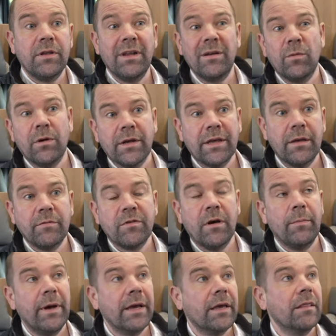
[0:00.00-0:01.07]
you didn't want to keep sort
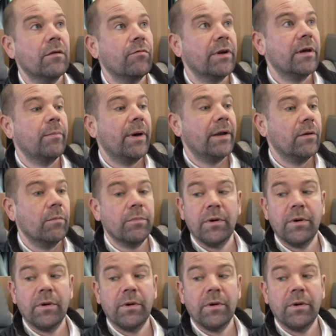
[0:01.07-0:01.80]
of making the rear bed up,